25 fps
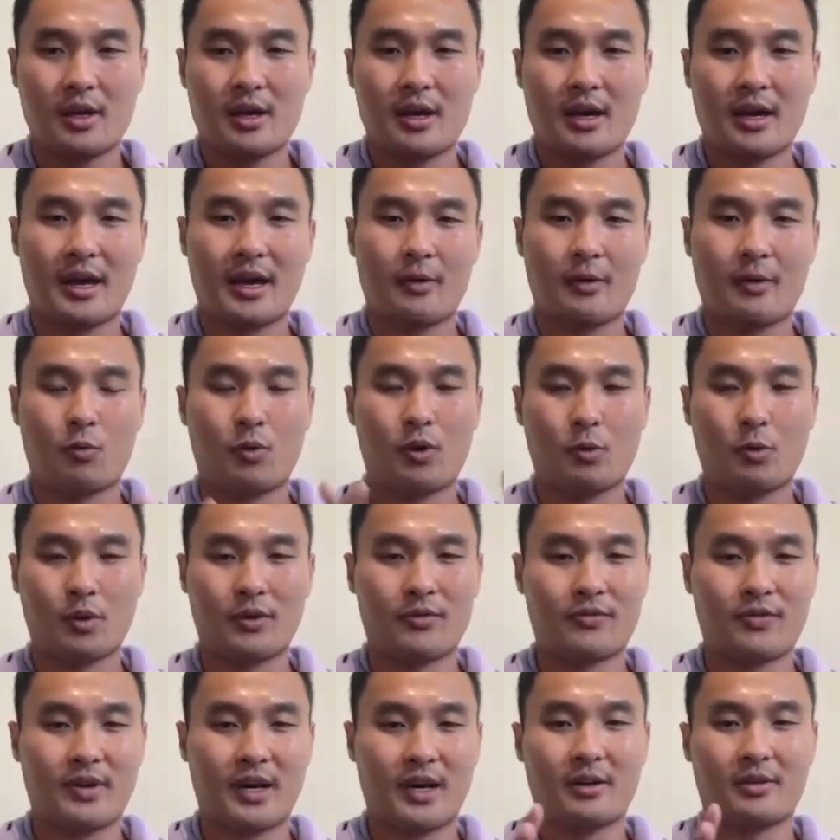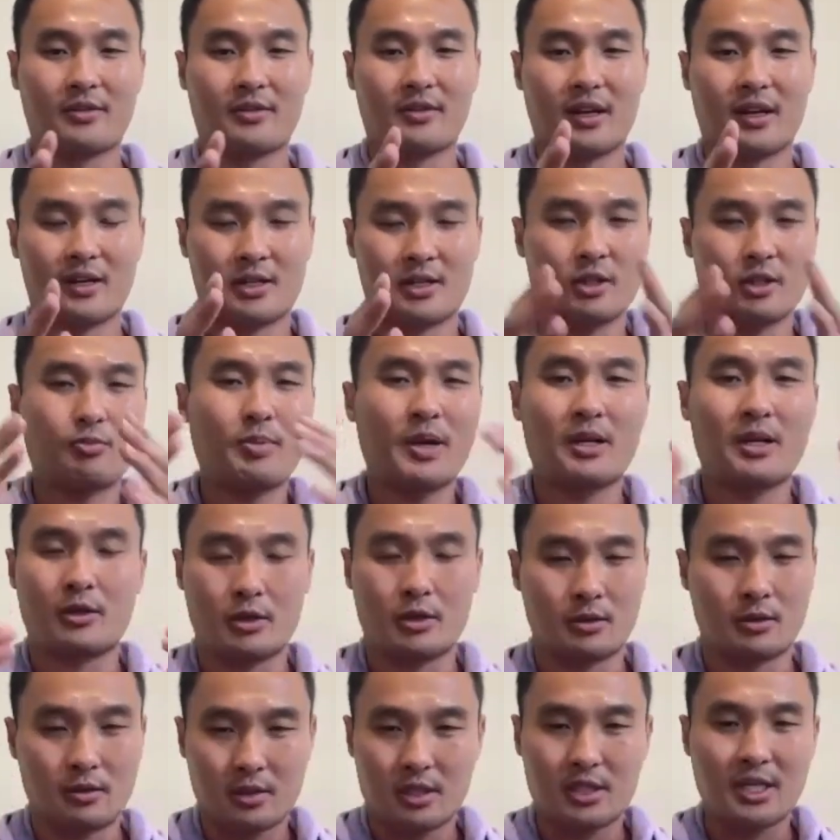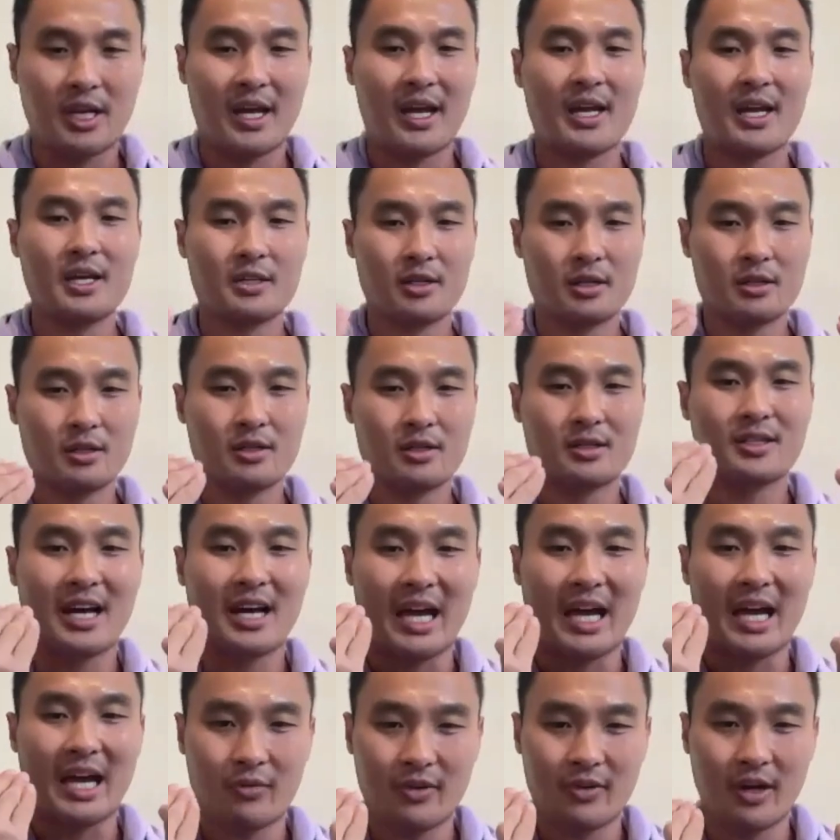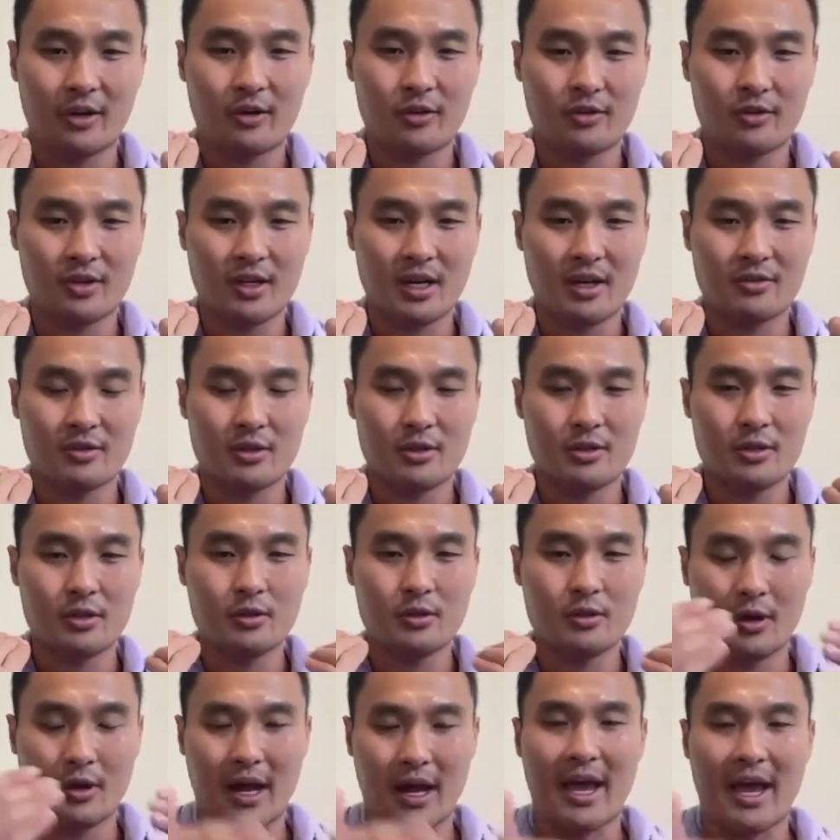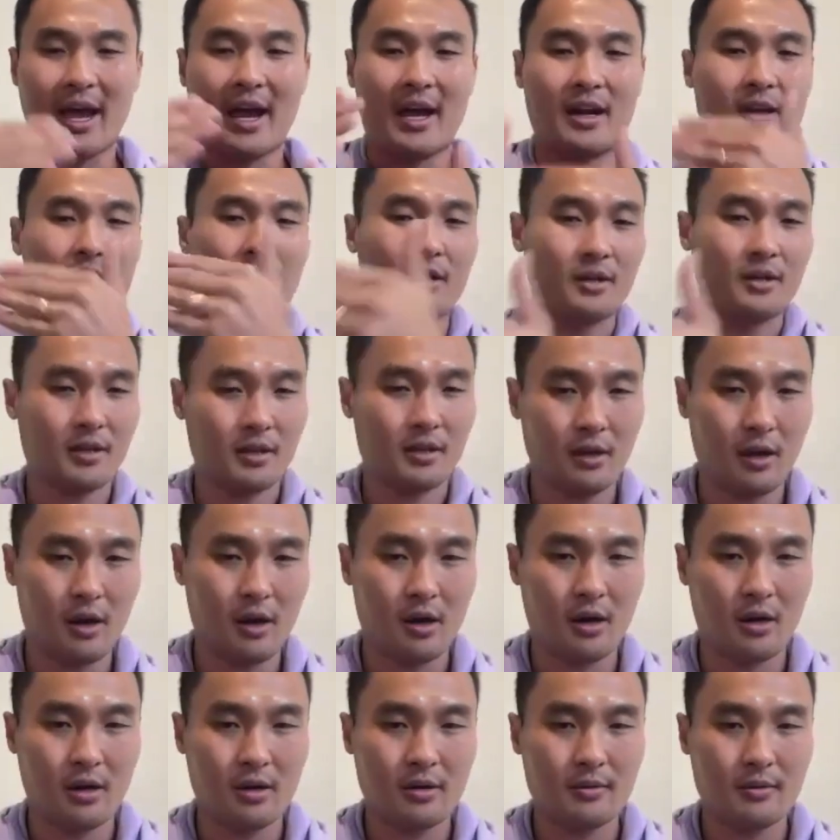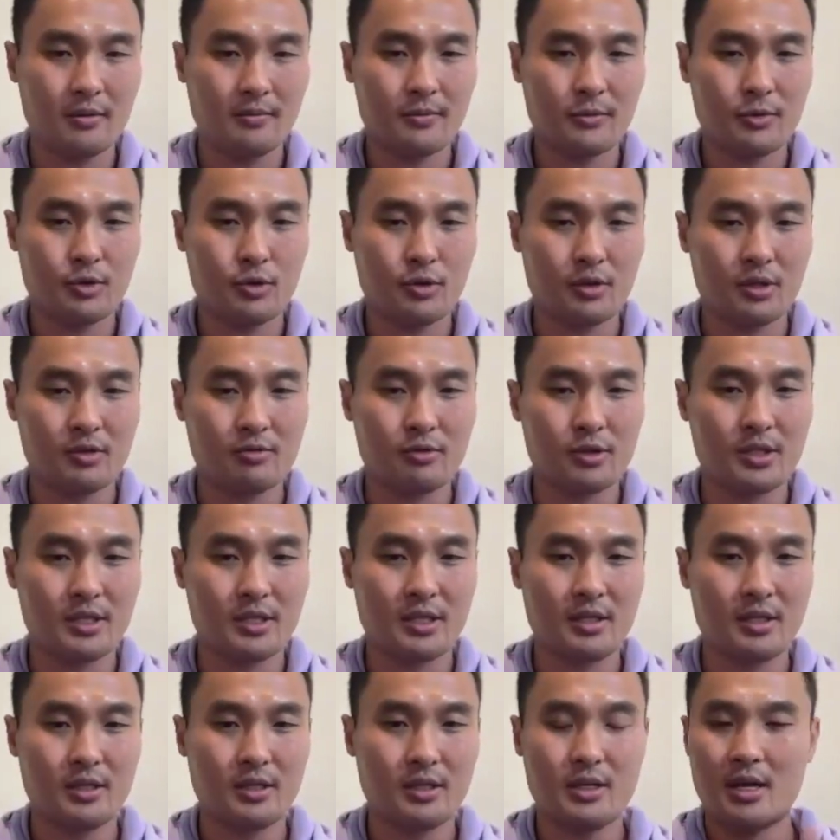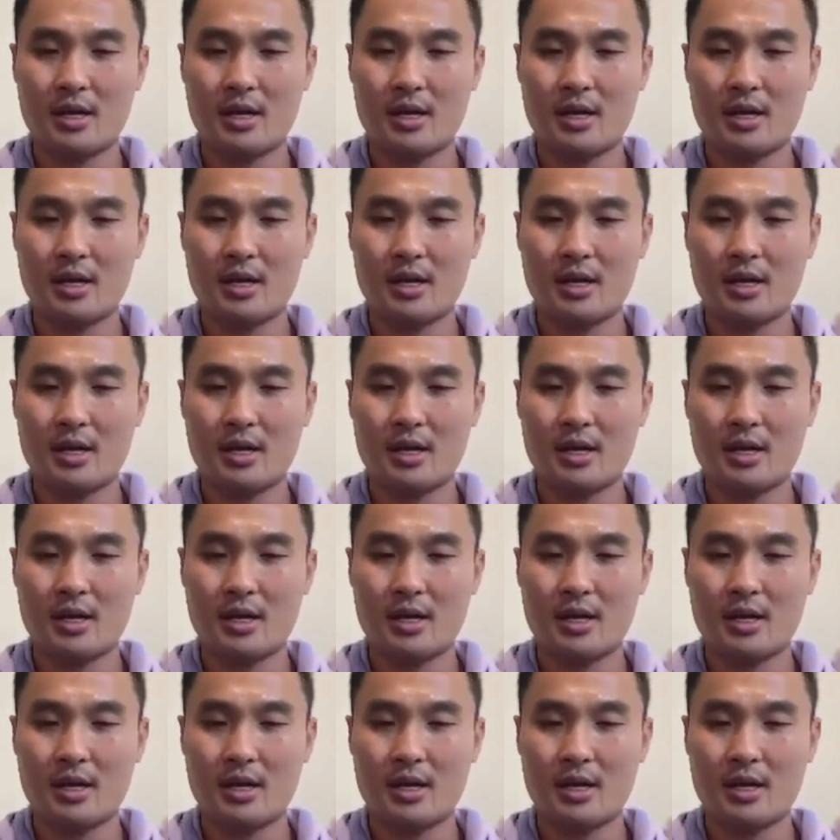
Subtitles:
And what we find is that just by changing the type of exercise they do or adding it on to the routine,